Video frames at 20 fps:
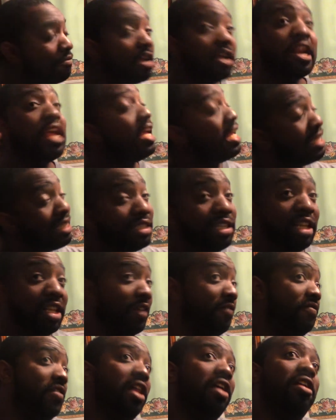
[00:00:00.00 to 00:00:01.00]
it. Instantly
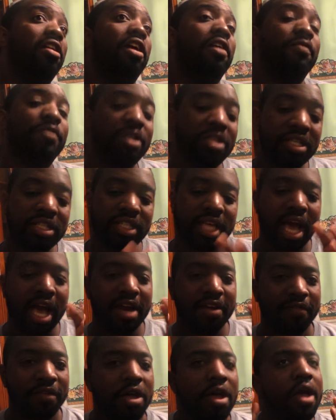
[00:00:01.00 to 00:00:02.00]
fell in love with this kind
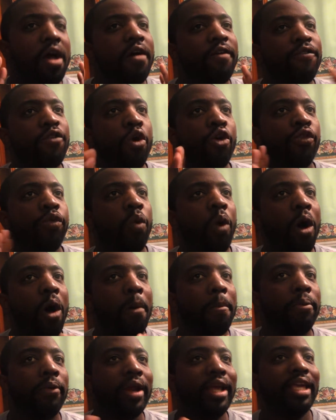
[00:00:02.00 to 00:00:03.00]
of fourth wall
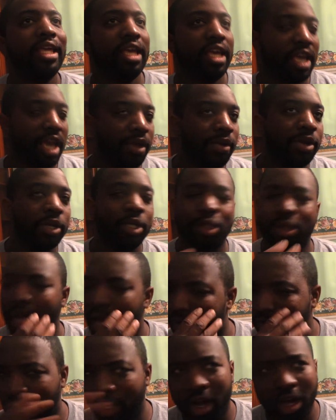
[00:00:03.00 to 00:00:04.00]
breaky character.
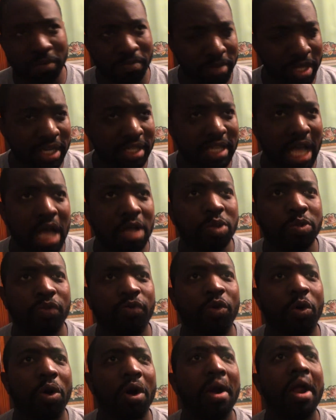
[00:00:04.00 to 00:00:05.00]
I've talked many times
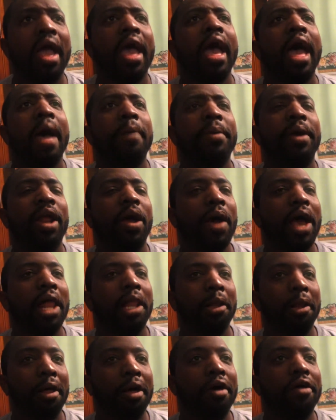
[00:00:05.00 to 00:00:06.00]
before about how I
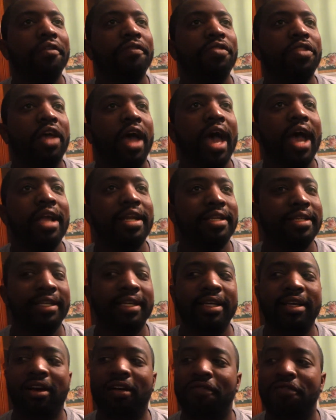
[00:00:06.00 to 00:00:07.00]
love the
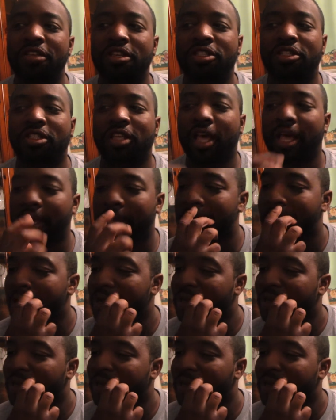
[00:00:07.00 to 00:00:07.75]
idea of this, it's